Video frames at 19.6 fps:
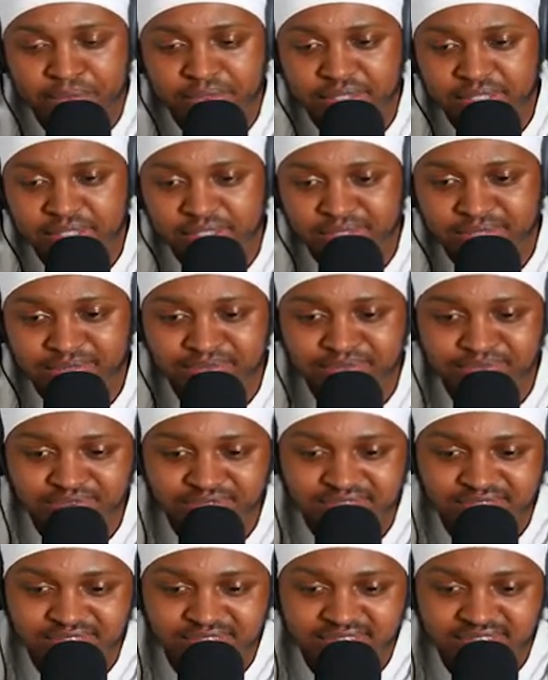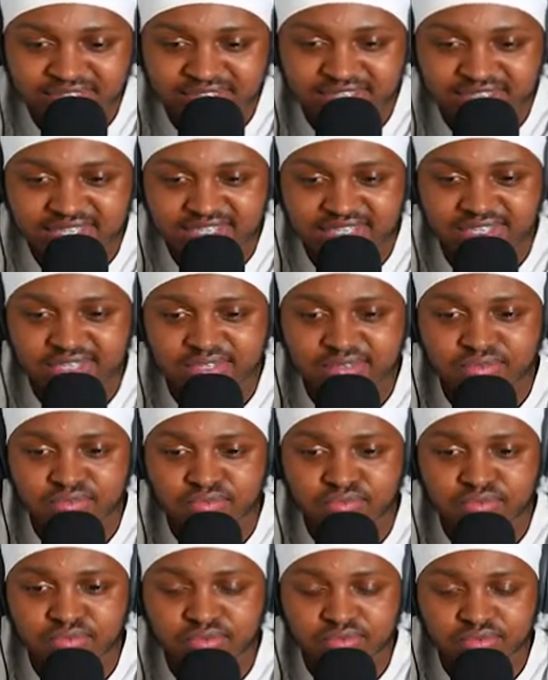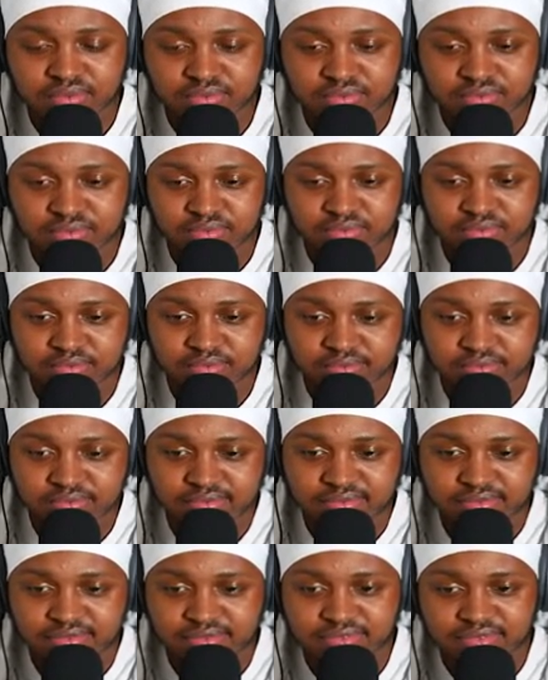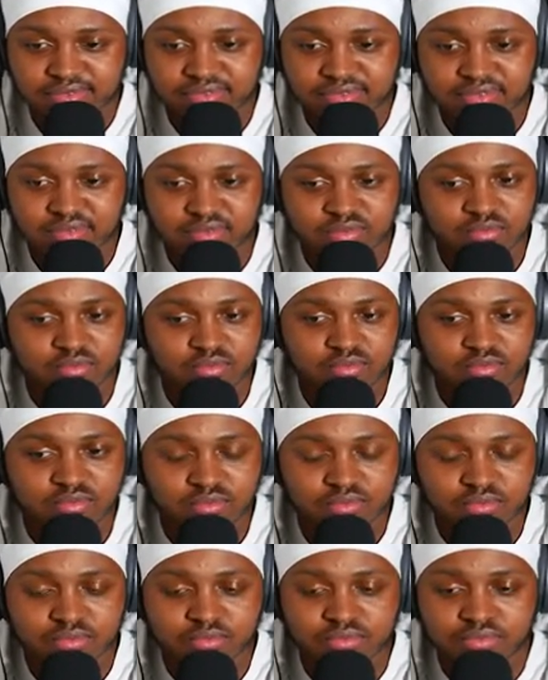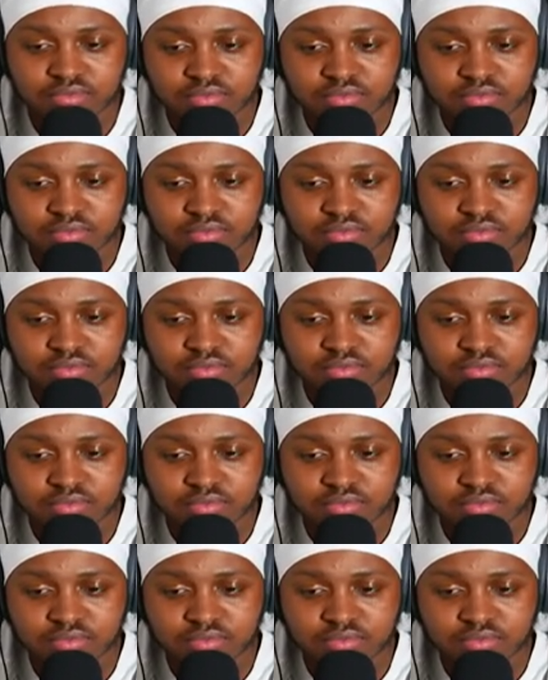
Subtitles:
No words are spoken by the person on screen.